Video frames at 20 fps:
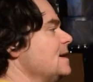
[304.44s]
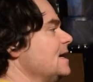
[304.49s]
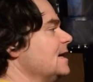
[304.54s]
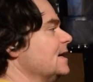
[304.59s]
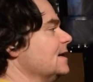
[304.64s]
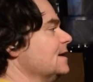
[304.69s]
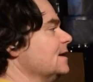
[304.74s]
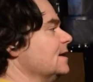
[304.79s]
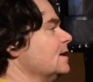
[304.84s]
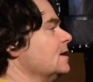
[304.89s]

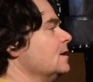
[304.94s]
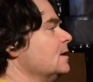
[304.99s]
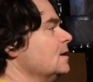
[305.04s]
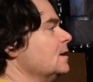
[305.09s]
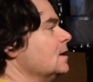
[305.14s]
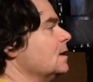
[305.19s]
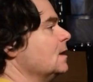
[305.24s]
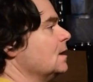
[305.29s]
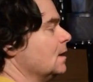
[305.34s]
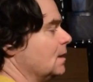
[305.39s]
in
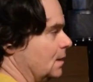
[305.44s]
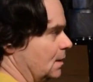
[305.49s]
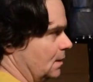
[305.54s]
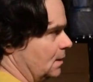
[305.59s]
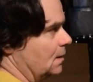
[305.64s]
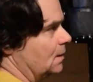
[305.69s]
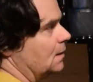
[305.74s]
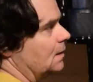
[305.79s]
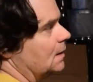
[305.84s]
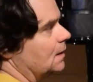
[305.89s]

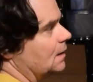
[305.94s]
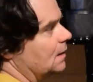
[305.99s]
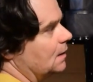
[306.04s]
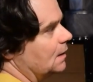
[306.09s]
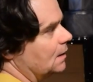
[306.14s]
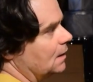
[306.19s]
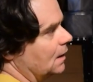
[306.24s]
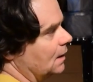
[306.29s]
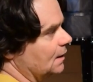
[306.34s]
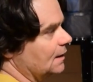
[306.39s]

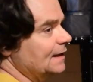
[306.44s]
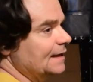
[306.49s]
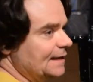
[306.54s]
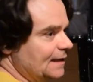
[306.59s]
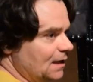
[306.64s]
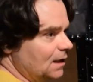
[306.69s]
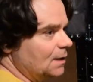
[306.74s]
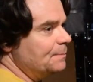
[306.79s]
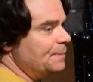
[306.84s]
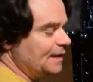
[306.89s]
a
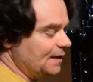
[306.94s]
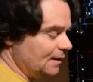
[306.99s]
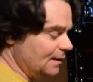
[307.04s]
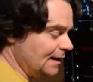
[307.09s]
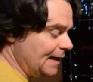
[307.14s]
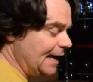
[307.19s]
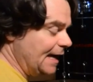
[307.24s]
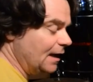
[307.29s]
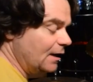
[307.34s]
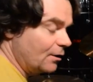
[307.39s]
little bit
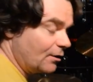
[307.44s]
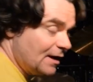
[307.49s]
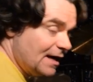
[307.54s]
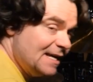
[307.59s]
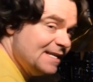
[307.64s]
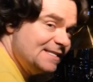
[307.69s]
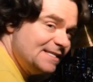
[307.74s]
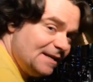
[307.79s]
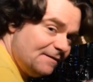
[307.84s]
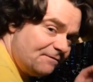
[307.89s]
later,
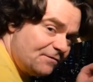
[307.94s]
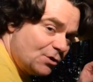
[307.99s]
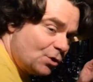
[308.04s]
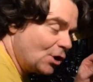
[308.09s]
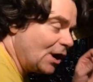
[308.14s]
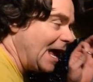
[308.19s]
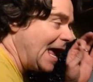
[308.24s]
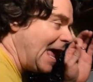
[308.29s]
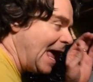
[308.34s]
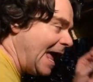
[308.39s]
as if
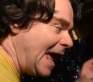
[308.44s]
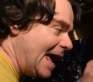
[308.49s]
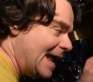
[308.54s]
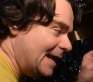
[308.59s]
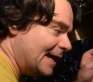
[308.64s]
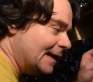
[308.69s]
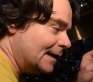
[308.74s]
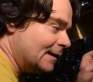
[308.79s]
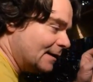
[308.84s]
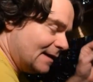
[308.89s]
they're
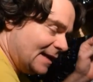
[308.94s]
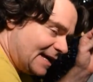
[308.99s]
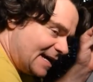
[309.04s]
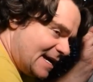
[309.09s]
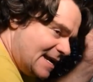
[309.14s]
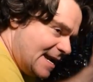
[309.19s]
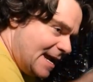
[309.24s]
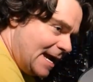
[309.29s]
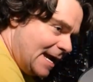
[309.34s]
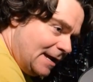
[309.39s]
adding like
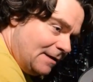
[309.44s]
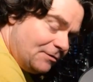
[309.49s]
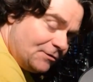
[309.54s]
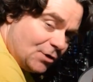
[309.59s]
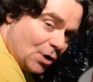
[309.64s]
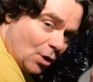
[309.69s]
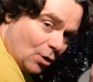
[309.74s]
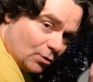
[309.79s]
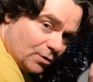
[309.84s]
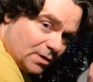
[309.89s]
an eighth
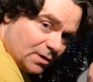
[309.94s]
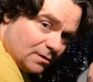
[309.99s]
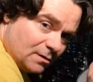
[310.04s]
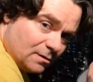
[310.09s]
note